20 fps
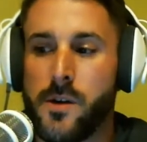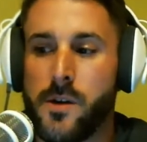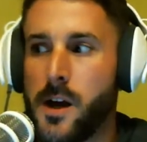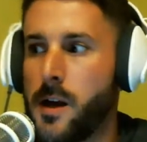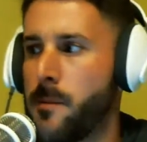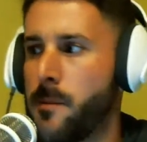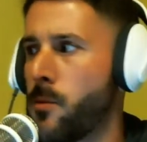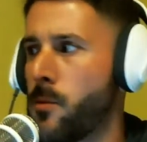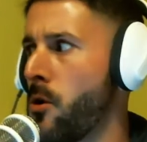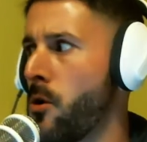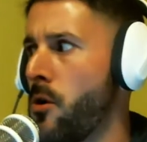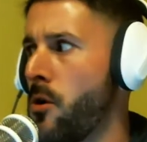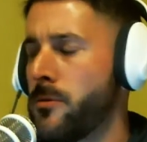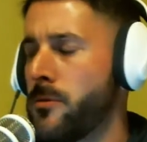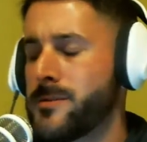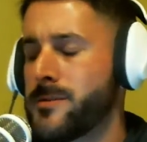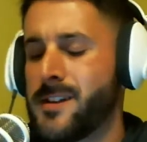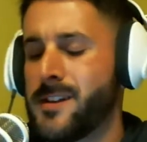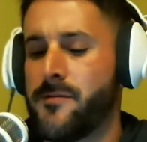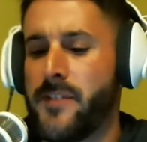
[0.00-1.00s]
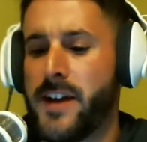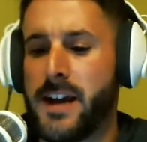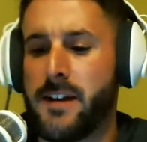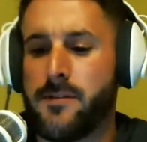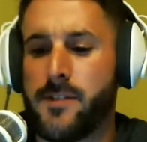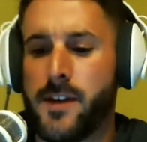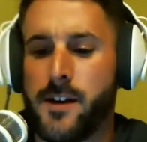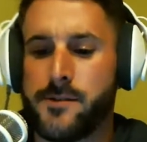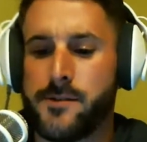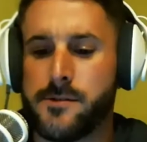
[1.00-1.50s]
We're almost at
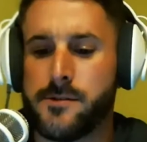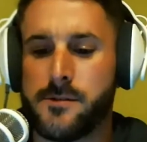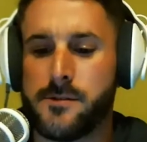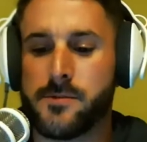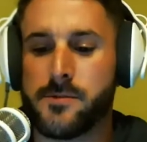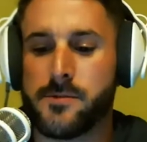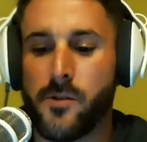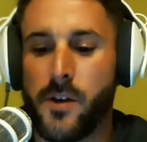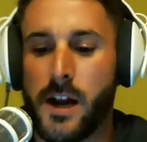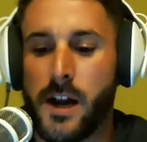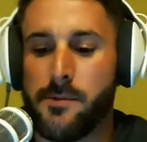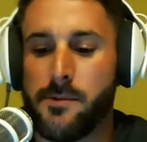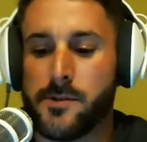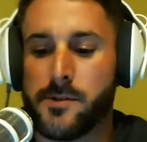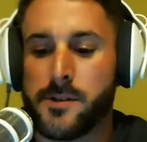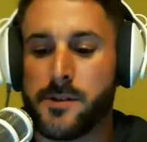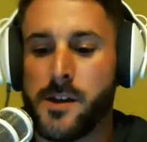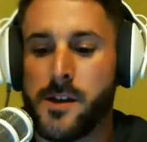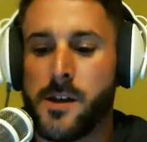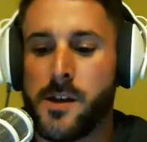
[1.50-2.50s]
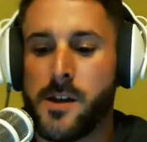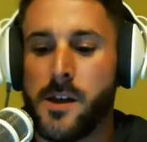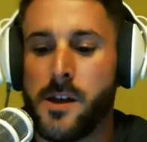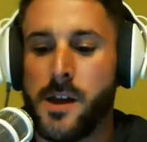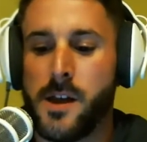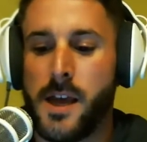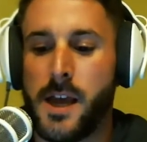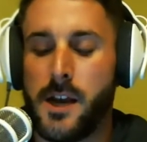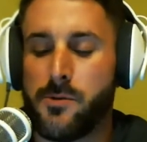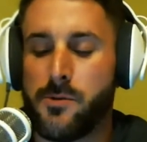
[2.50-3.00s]
5,000 subscribers,
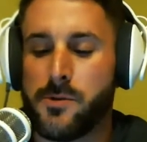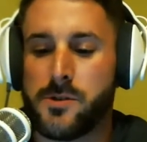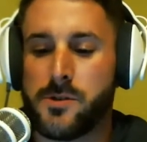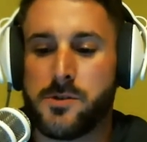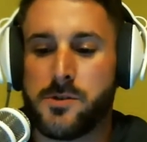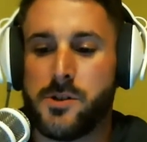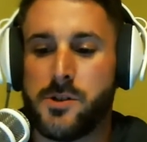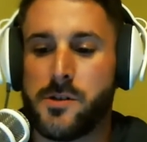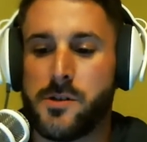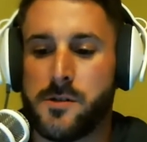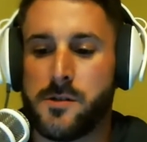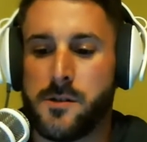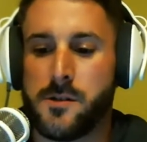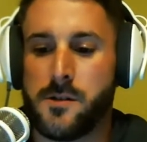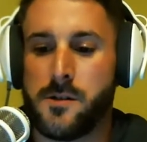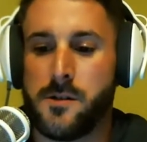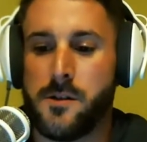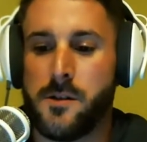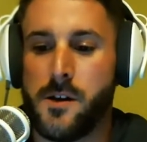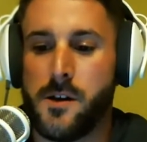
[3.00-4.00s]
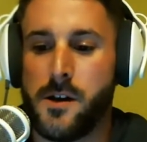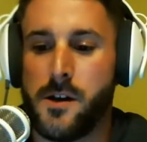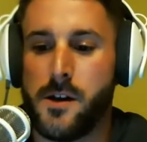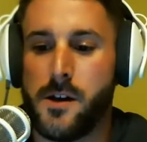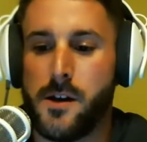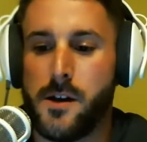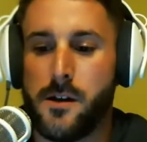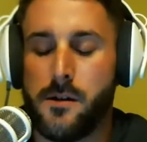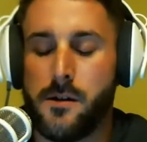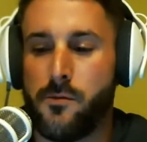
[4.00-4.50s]
and it was just
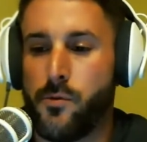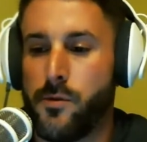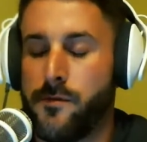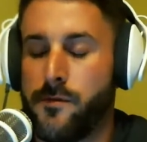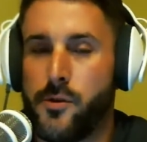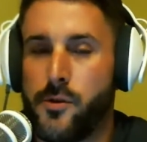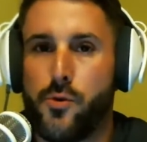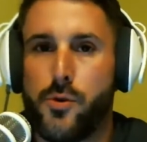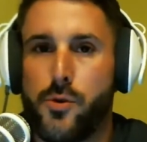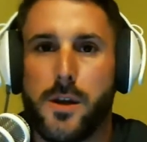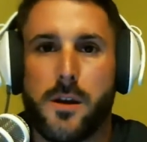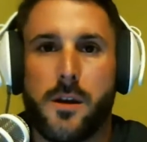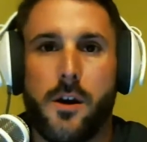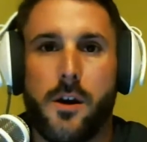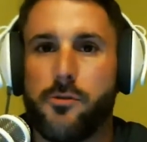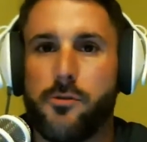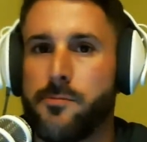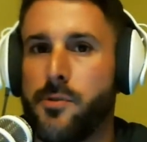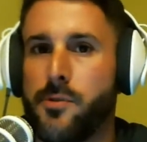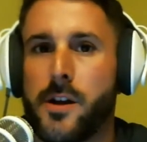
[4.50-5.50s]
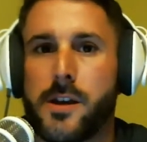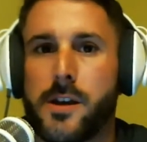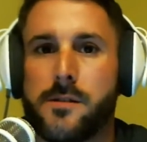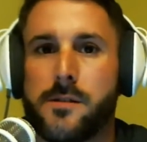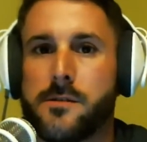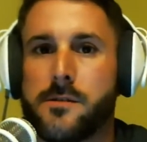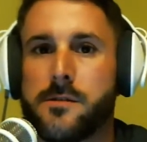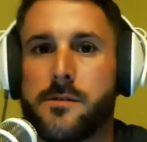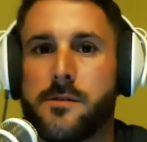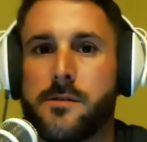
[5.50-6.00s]
reviewing other
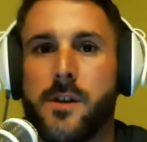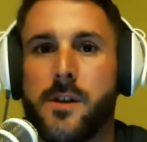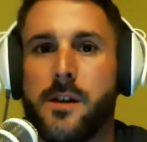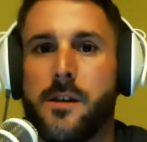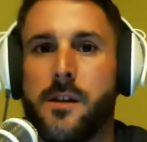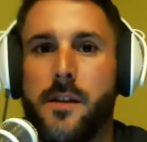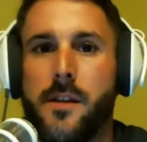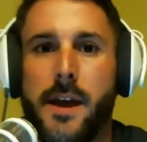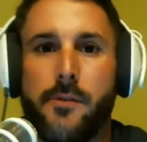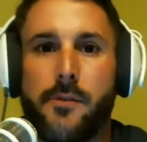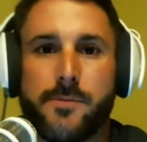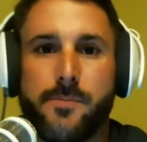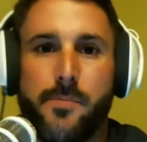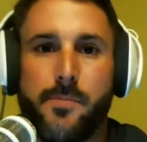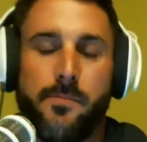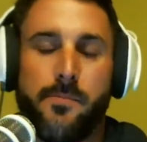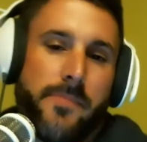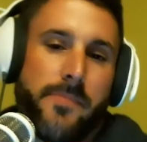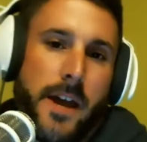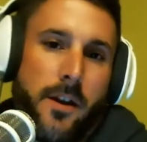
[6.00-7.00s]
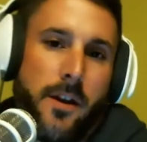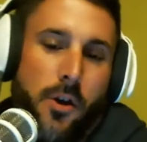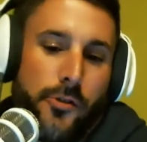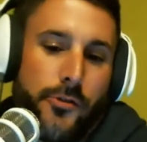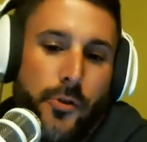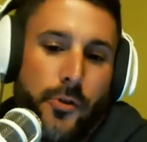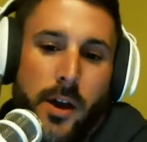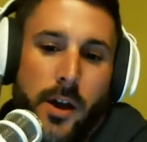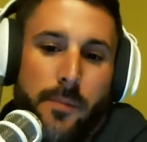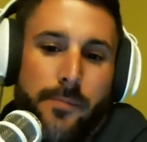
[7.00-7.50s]
plugins, right? And that
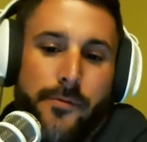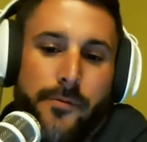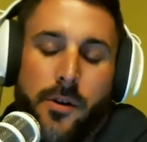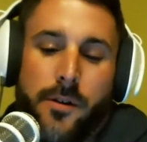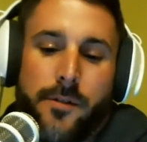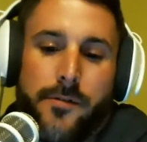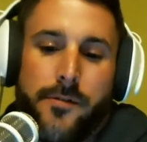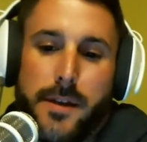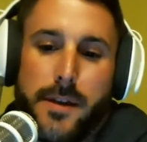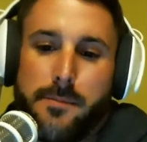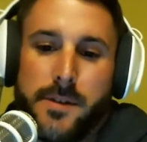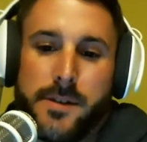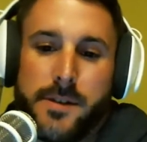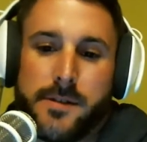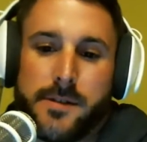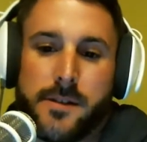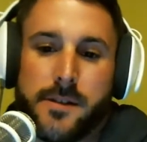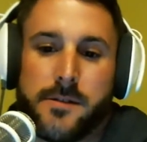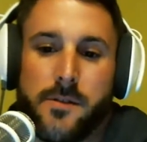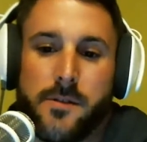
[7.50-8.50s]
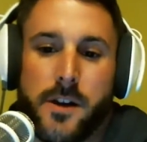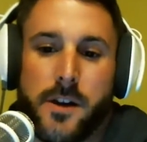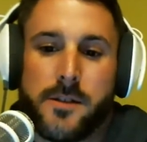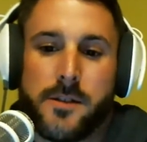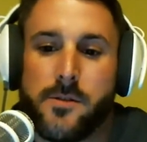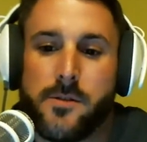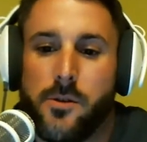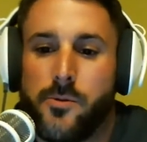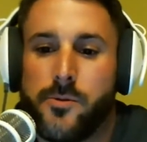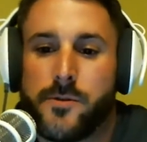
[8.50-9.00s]
also helped for our theme business, right?
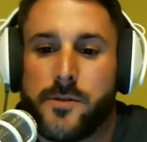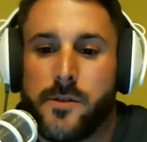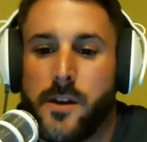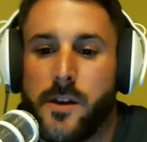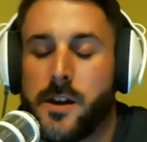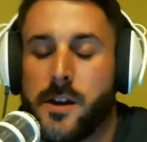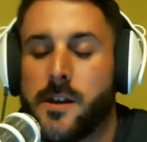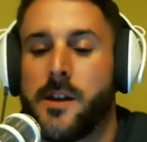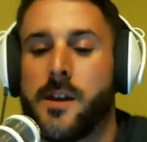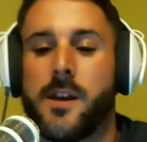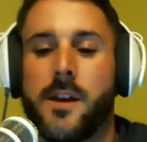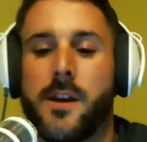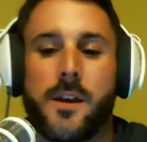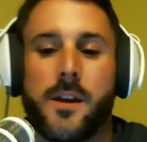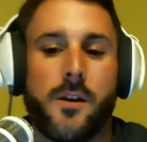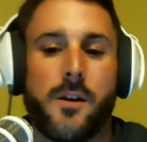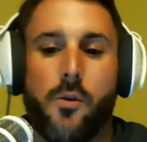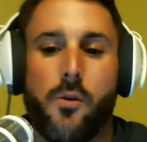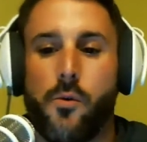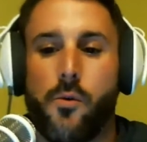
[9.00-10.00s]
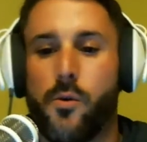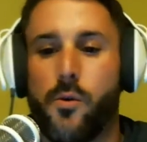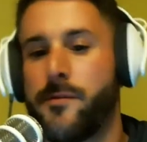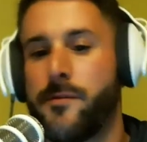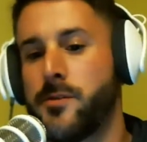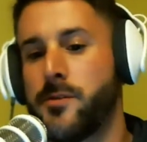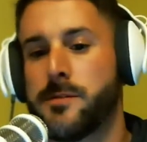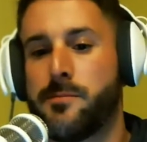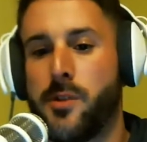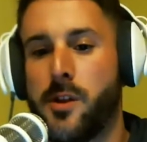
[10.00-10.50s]
So it was like
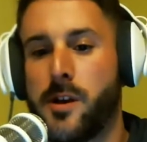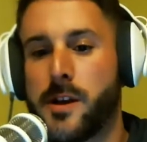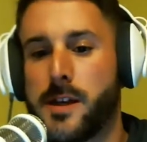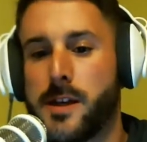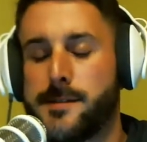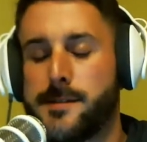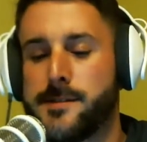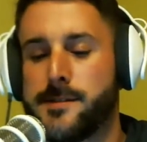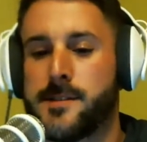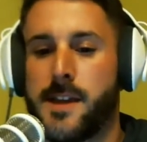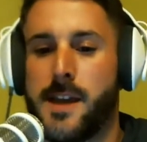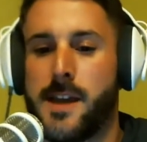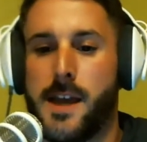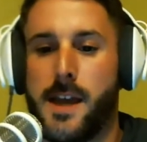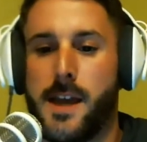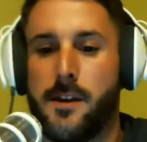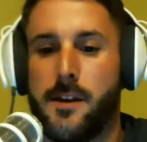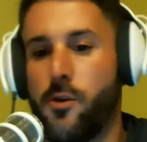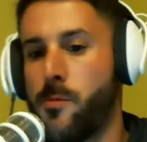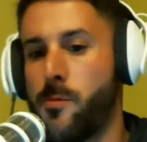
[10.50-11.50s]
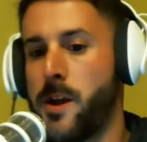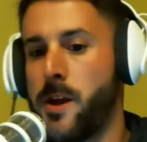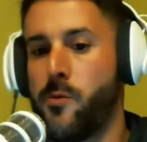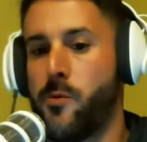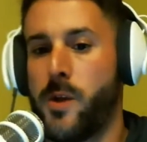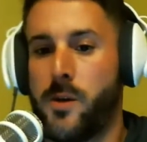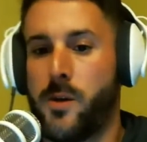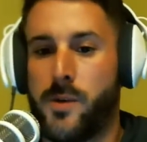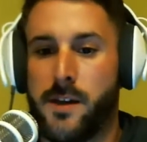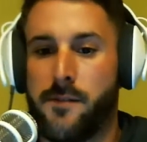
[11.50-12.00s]
review some plugins, and oh, by the
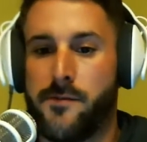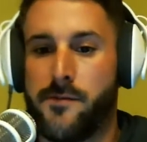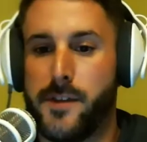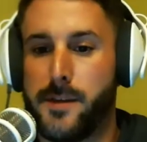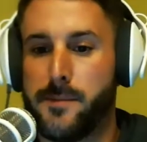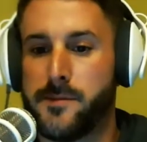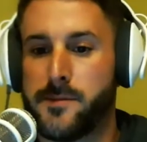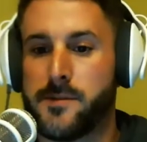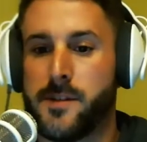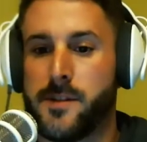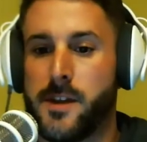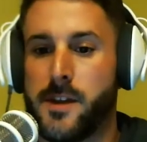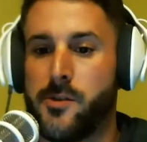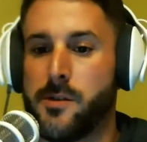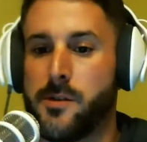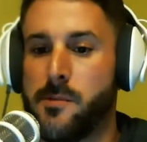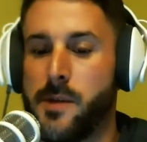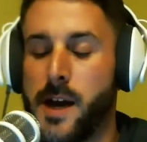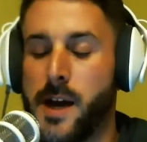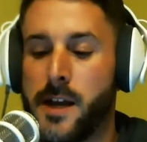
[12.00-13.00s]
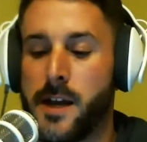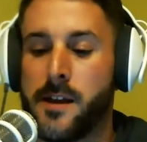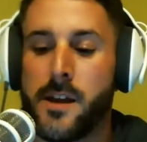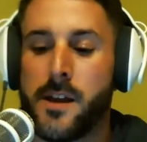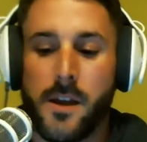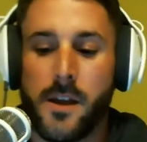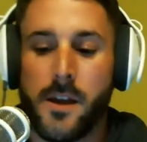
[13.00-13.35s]
way, we have themes that you can buy.